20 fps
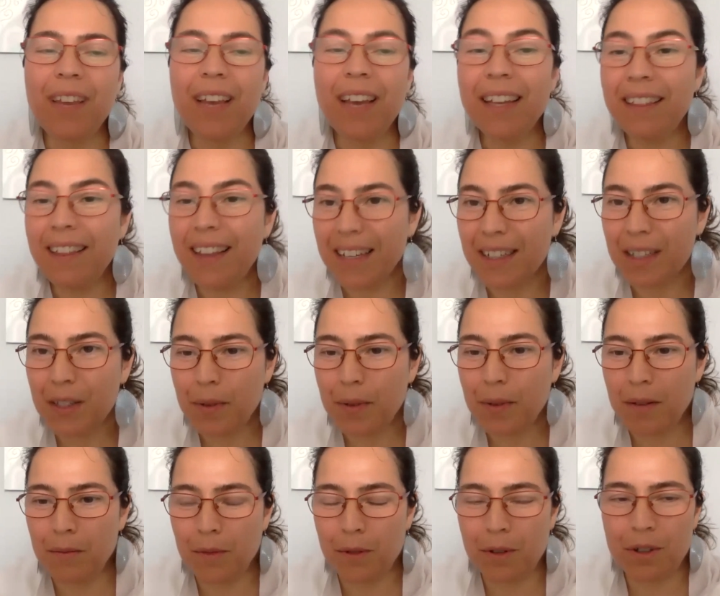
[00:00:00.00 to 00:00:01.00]
And that's
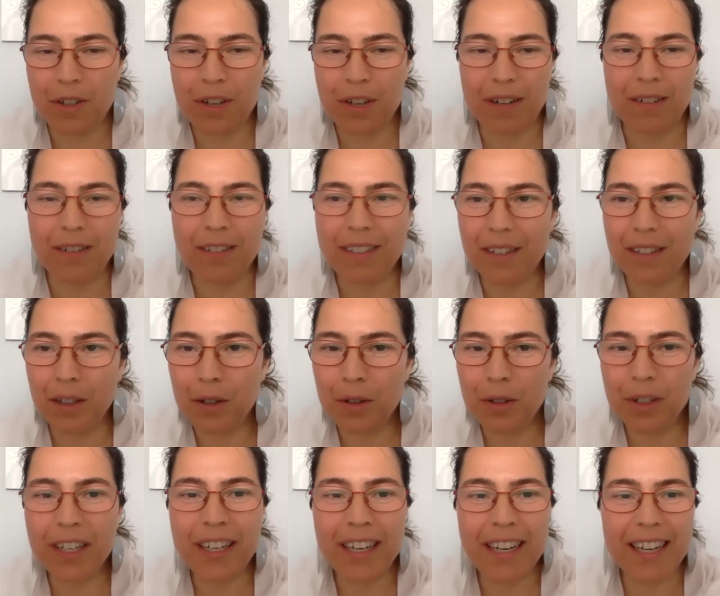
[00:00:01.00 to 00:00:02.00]
when Moshe, who's a
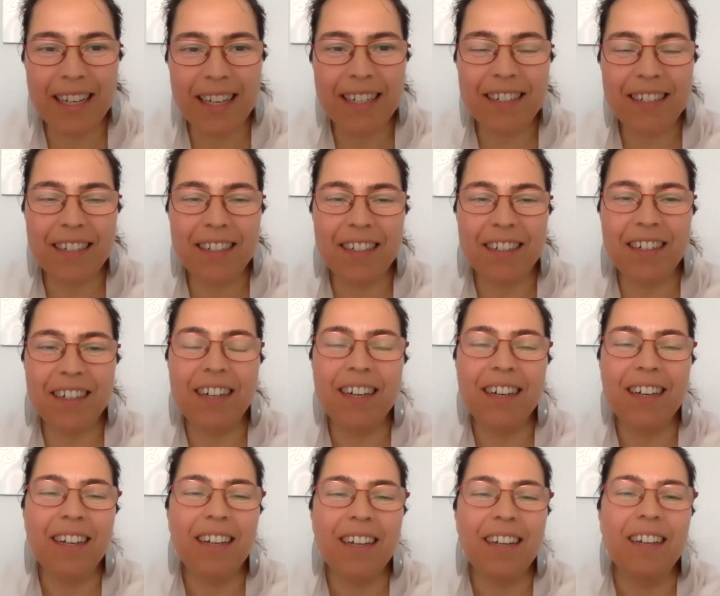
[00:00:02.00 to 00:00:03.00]
good leader,
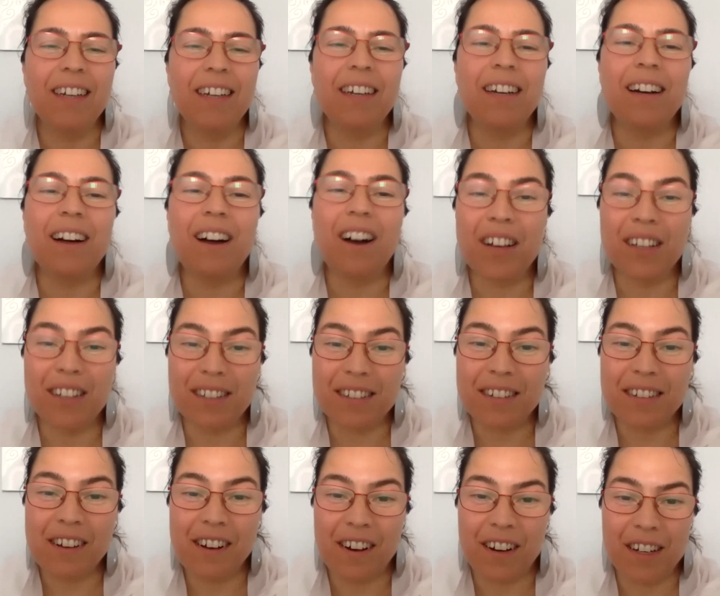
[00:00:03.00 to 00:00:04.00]

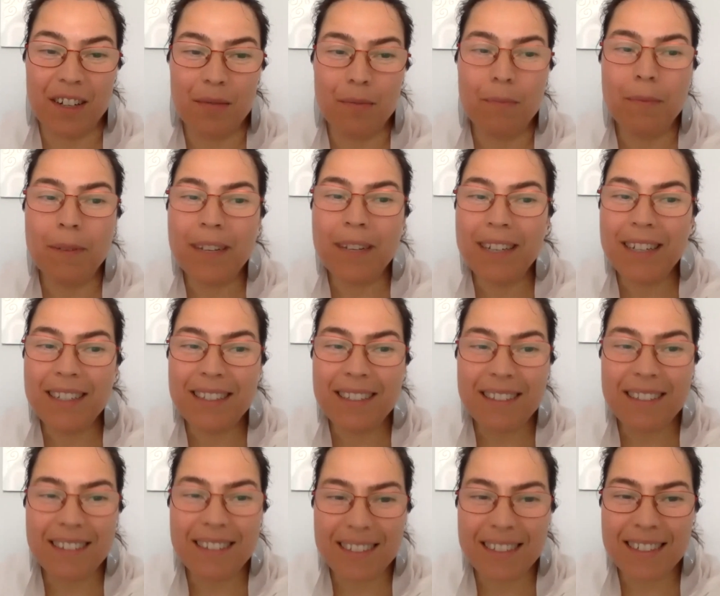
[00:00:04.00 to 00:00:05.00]
asked God, please,
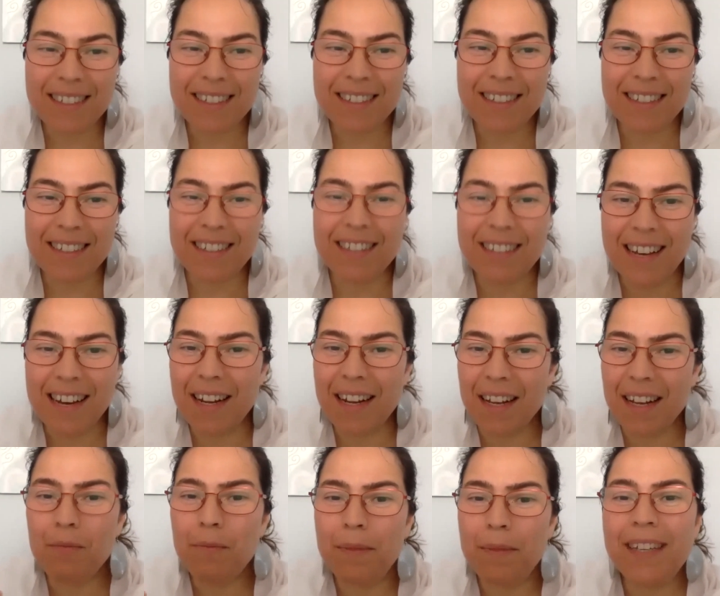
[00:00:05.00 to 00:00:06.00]
this is the sign,
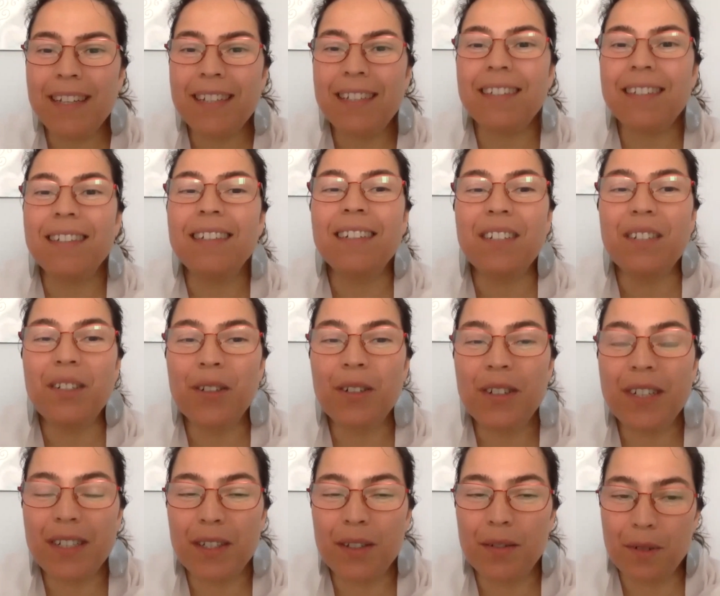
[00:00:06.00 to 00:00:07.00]
like, please do
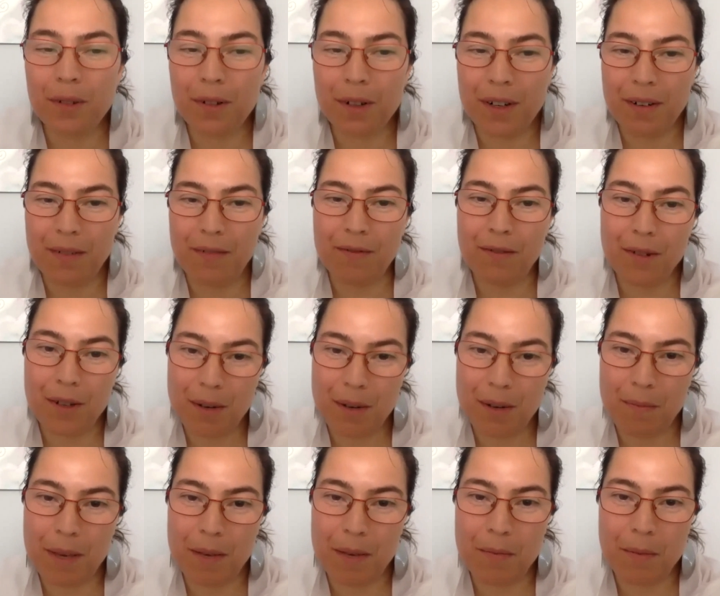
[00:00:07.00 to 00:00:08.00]
this for the
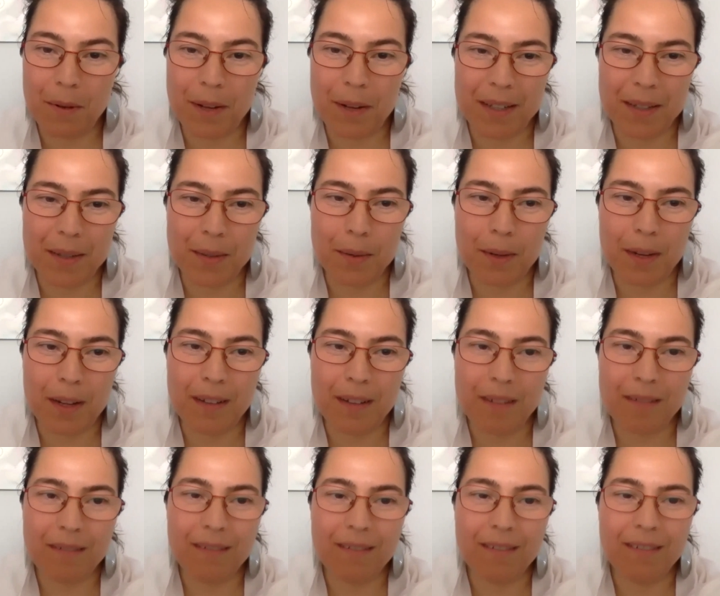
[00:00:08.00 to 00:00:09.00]
people as well.